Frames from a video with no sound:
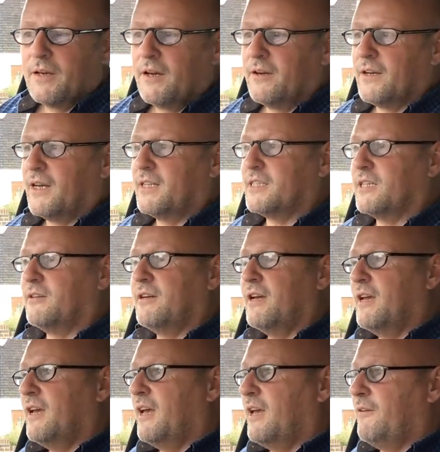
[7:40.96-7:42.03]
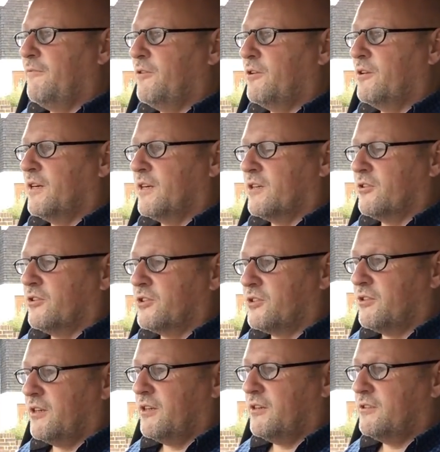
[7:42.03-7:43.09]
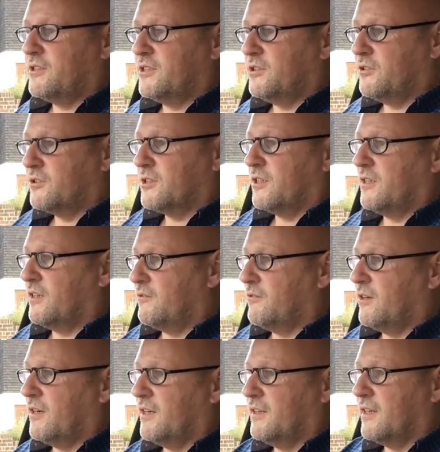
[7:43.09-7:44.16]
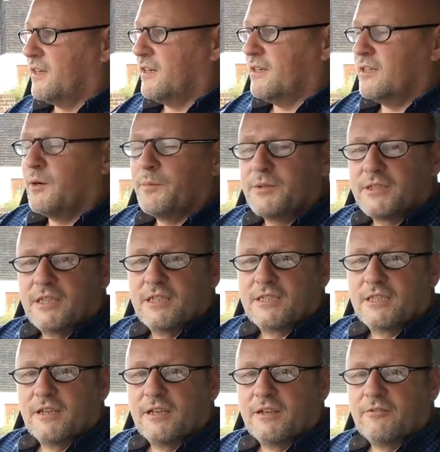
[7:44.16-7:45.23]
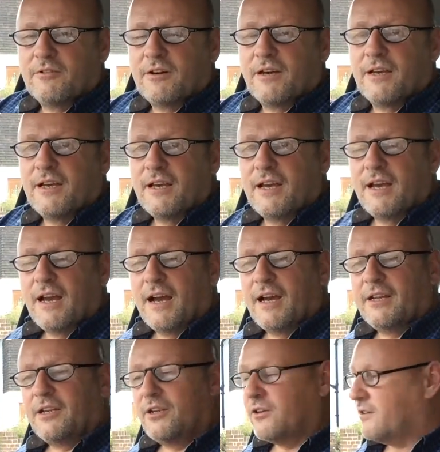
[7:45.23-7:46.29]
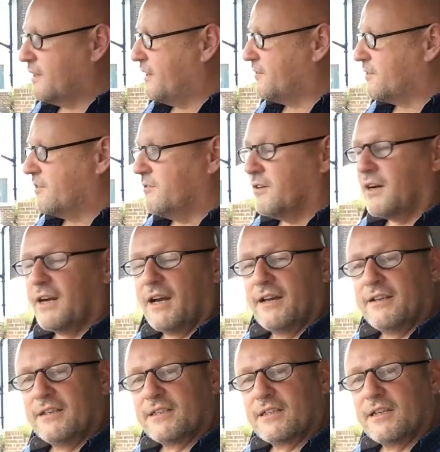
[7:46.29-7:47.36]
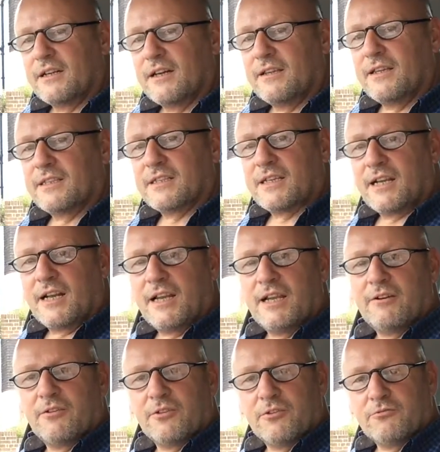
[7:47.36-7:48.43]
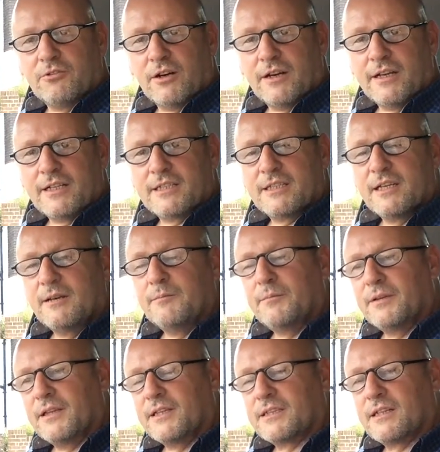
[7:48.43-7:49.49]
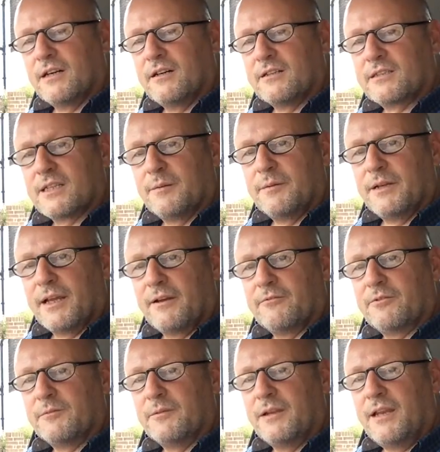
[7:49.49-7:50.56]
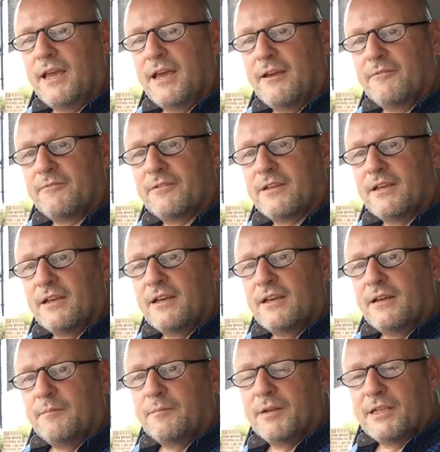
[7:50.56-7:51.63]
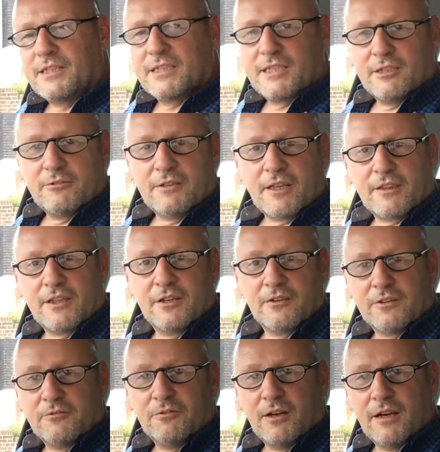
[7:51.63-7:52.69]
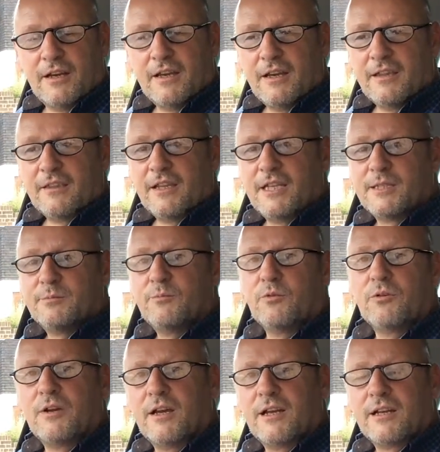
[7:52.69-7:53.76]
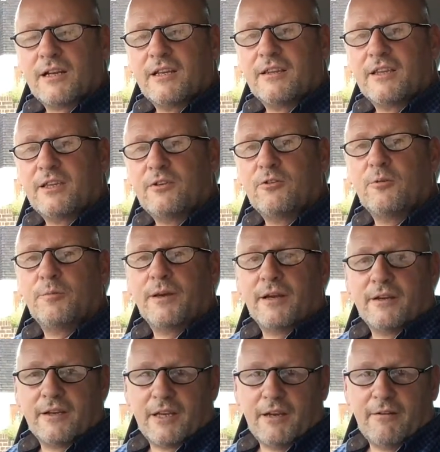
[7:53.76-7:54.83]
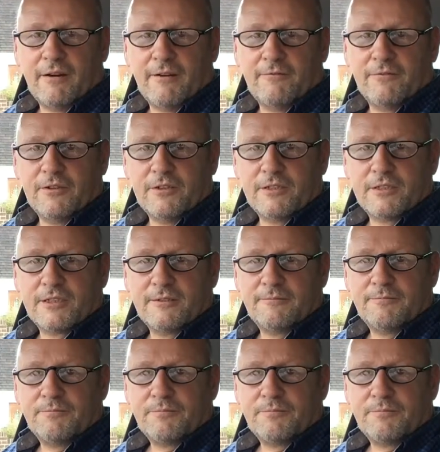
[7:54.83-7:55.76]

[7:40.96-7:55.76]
Okay, so if you're at a crossroads, you're turning right, the guy opposite is turning right, and you look left and right, and there's a clear on the right, but there's cars coming down from the left, but it's still nothing on the right, then it's more likely that you'll be able to go out first.